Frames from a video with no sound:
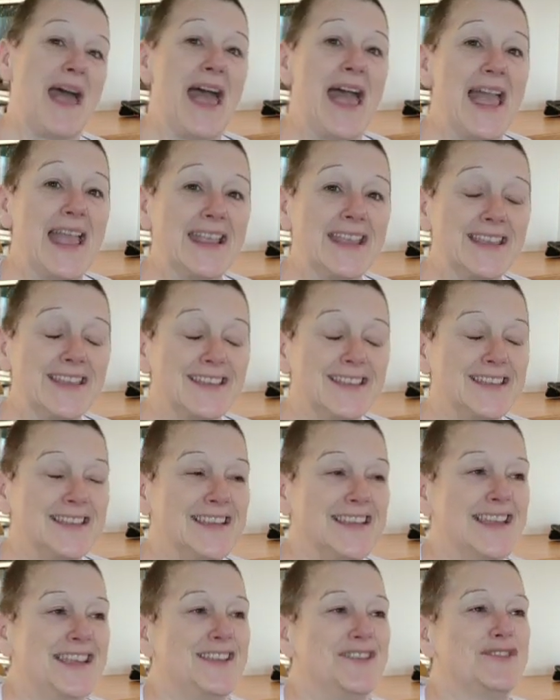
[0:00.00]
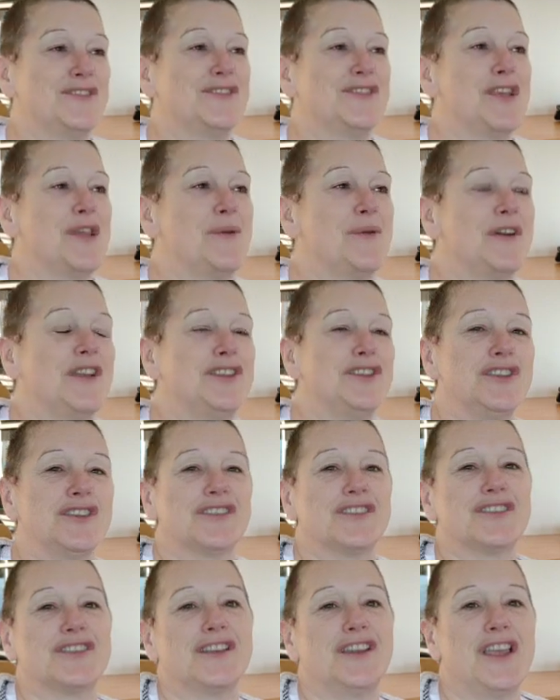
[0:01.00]
bag, and so I
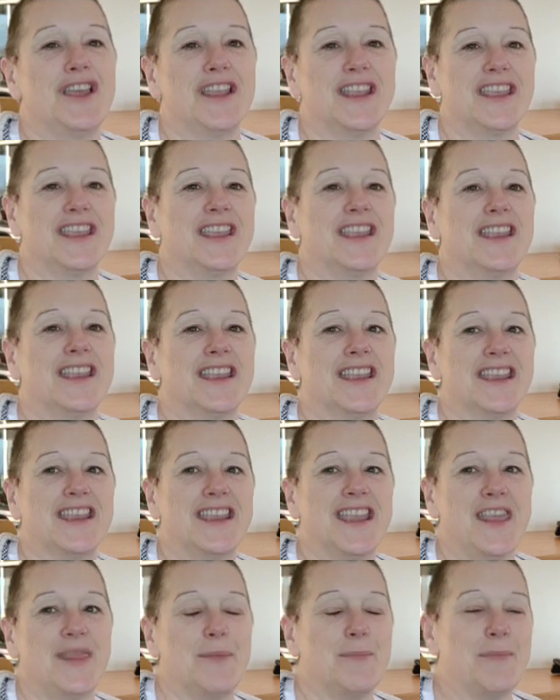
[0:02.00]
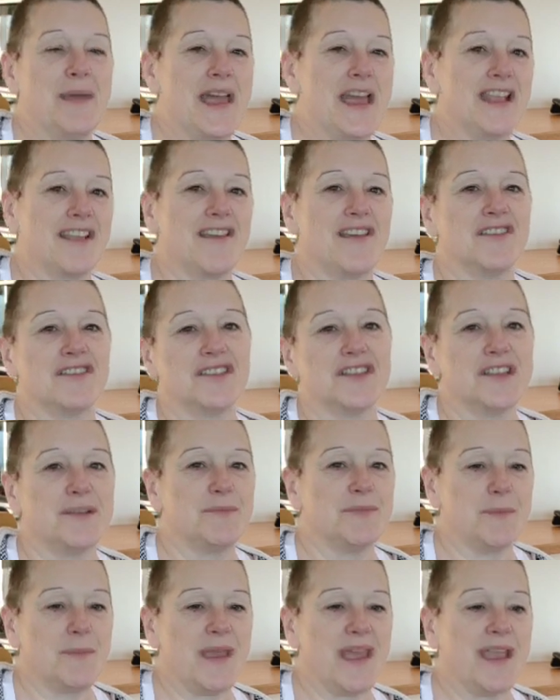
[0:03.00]
just like get the bag,
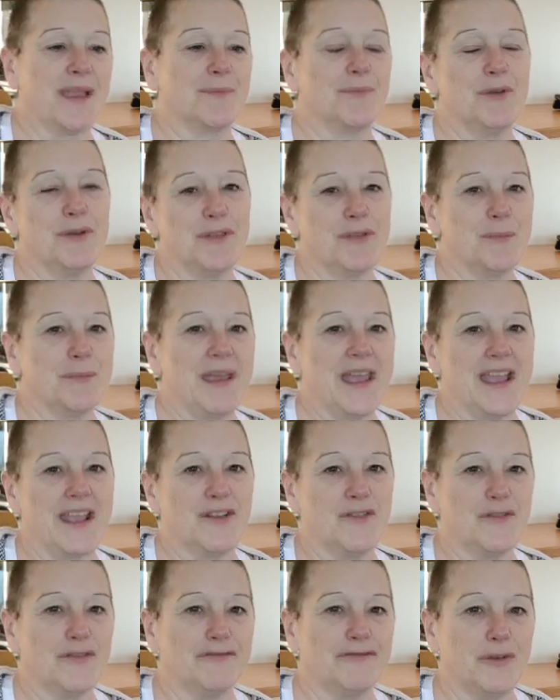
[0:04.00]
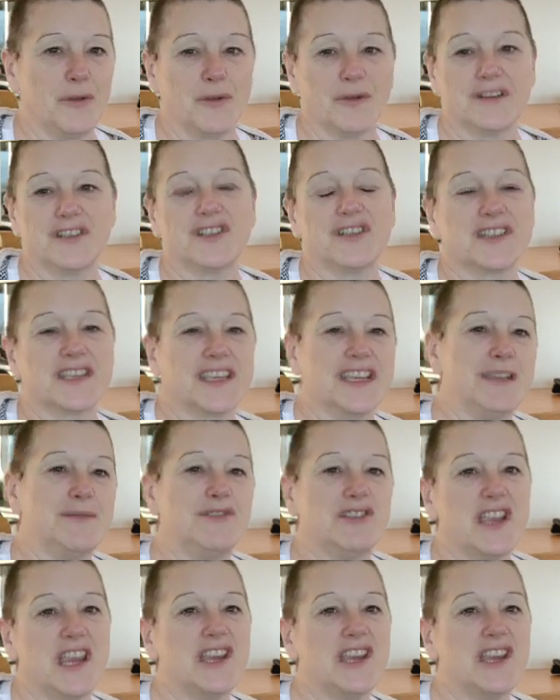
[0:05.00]
unzip the bag, put the bag on the floor, and just keep